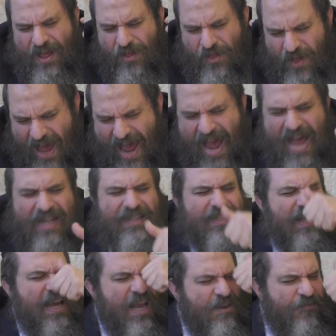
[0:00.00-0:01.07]

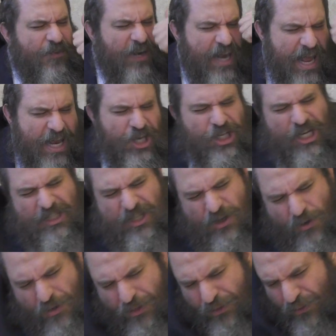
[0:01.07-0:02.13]
That infinite energy has to
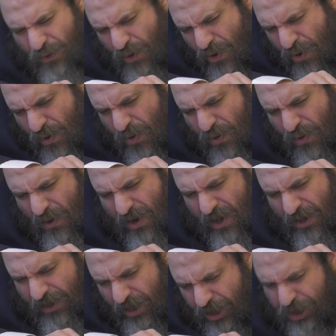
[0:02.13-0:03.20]
go
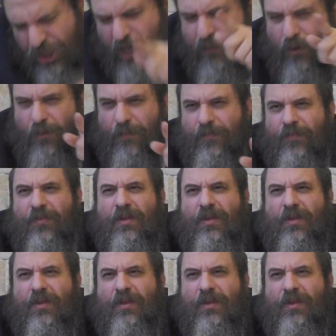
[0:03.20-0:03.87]
through the Reshimu.